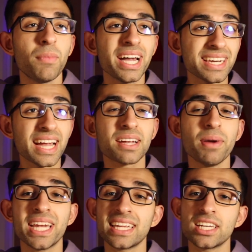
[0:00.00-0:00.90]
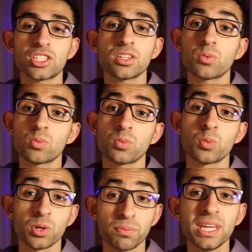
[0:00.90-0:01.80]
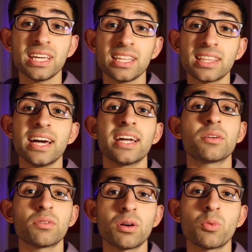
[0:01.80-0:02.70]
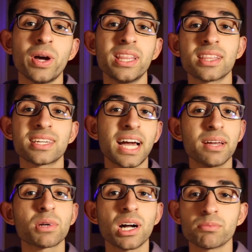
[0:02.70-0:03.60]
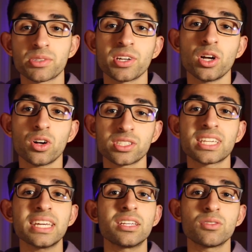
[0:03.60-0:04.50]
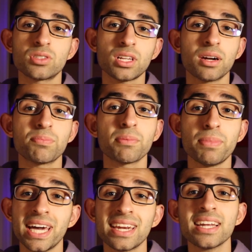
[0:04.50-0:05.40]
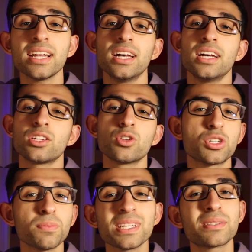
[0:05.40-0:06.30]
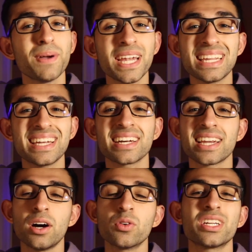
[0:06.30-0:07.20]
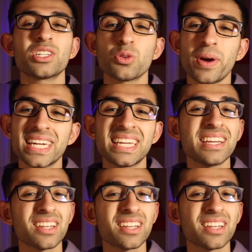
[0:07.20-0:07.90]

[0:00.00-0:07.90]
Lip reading: My recommendation would be that when the time comes for your OSCE and you start preparing, you should be spending around 20